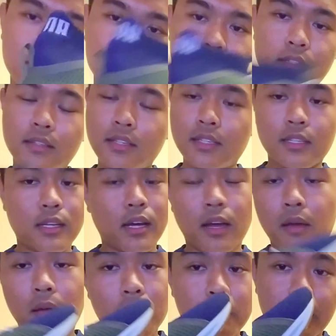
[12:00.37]
to it.
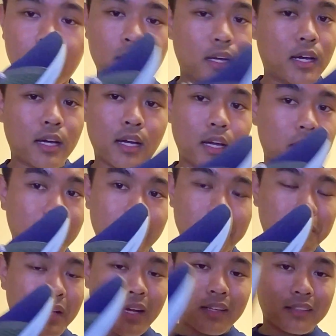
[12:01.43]
I mean,
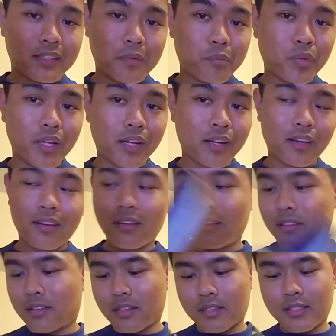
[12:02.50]
I'm not complaining.
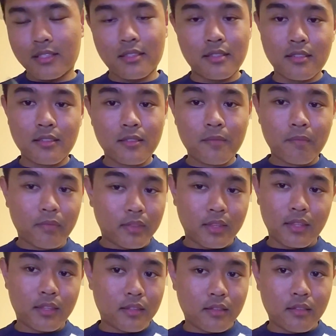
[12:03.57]
It's
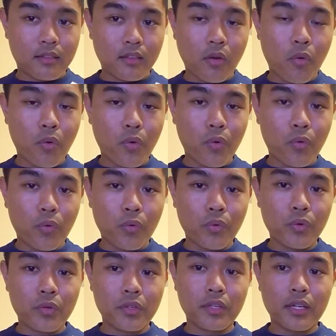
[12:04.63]
the whole
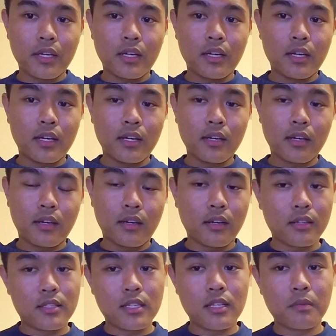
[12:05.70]

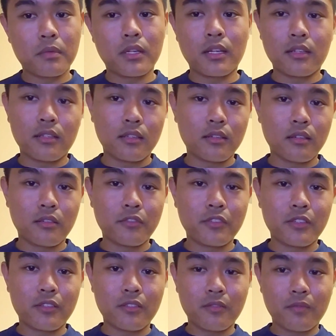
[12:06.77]
concept and idea of
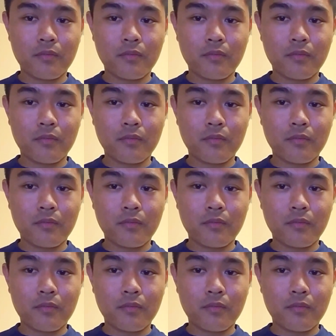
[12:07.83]
it.